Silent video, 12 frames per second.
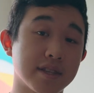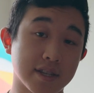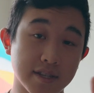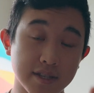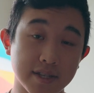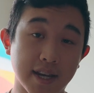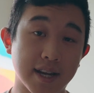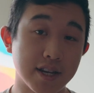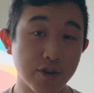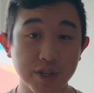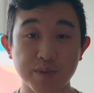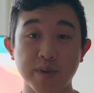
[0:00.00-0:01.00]
thing is, and I
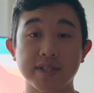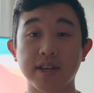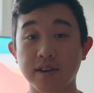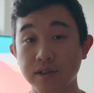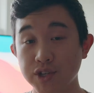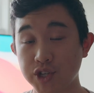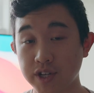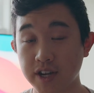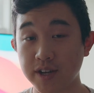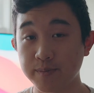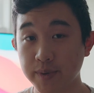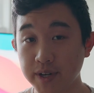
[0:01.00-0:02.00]
know this may sound
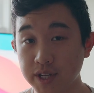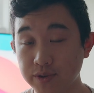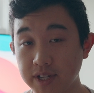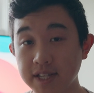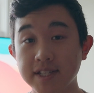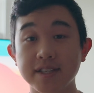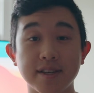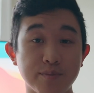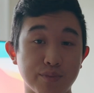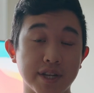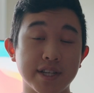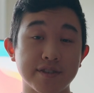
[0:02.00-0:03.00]
cliche, but you need to
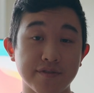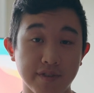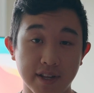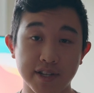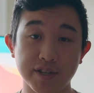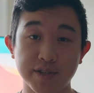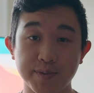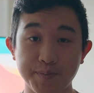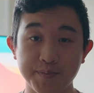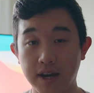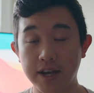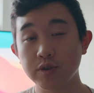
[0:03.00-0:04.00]
embrace failure.
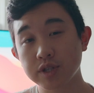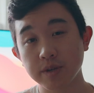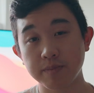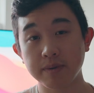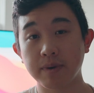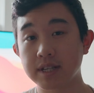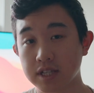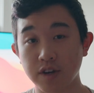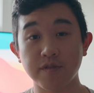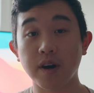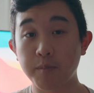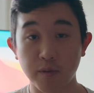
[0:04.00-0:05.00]
I used to beat
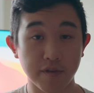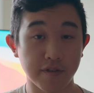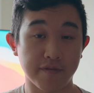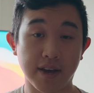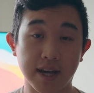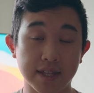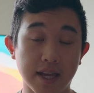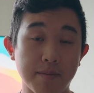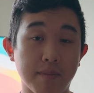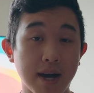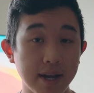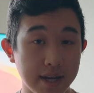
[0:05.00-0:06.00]
myself up over the fact that
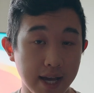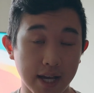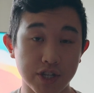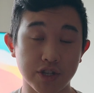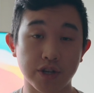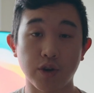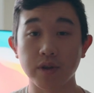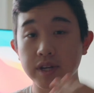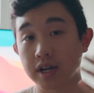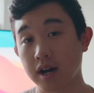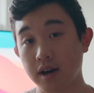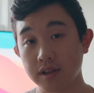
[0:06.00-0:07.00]
my inaction early in
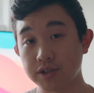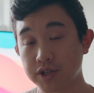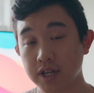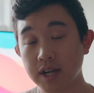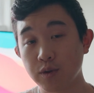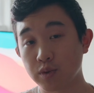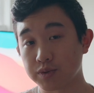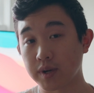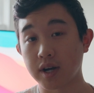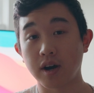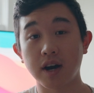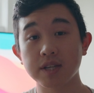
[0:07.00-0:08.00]
college was what
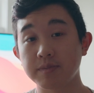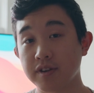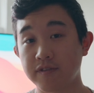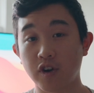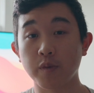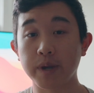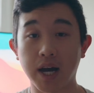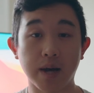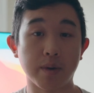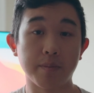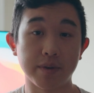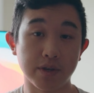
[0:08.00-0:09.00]
caused me to fall behind
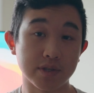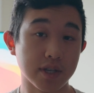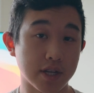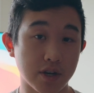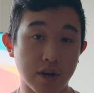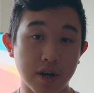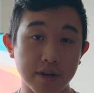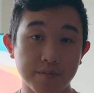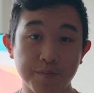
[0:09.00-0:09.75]
my peers later on.